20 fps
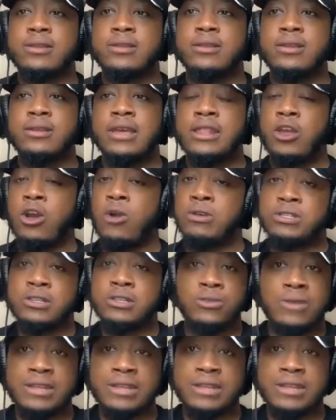and he always
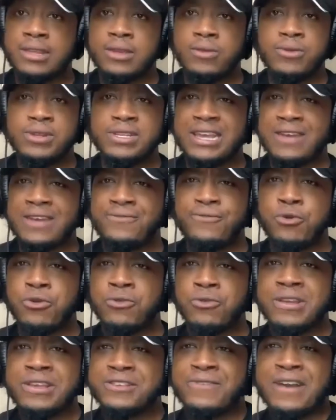did the right thing. What he's got?
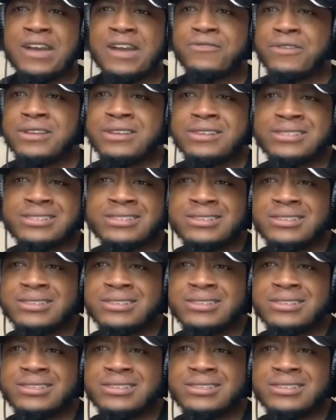4 rings, 5 rings?